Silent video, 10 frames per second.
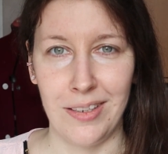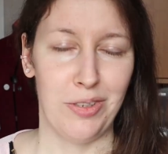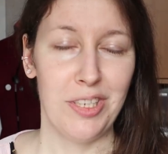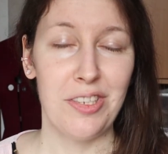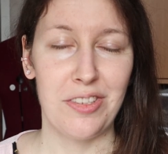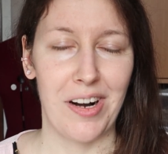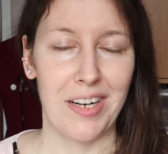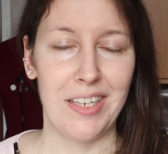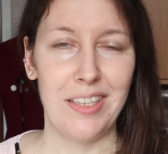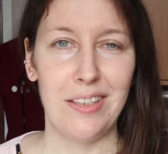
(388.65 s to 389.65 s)
We
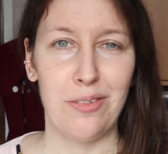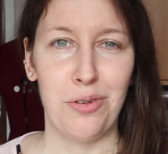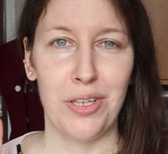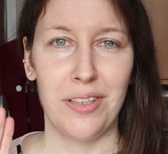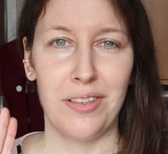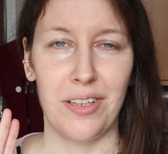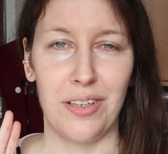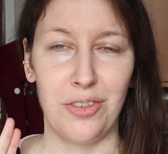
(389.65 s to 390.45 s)
started with